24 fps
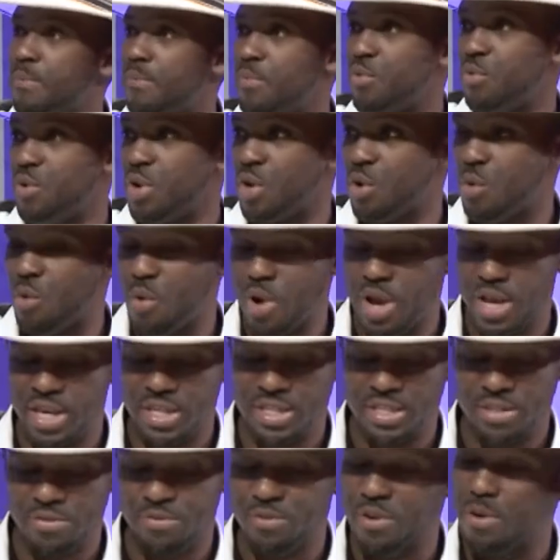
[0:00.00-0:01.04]

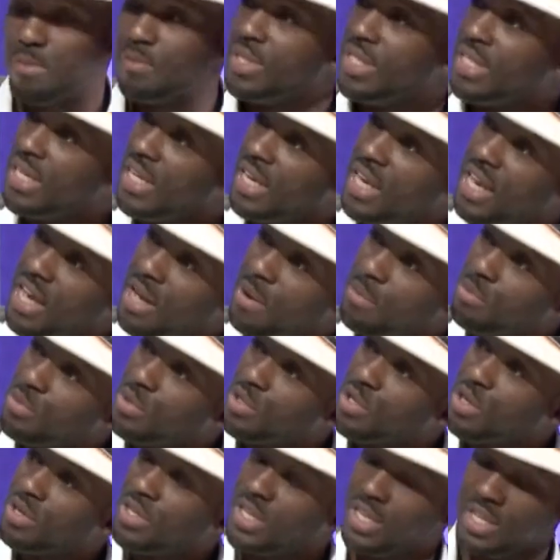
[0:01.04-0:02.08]
requests, from
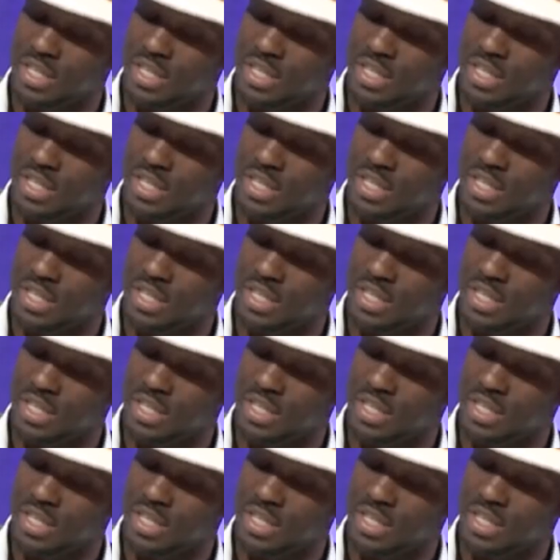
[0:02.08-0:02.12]
DMs on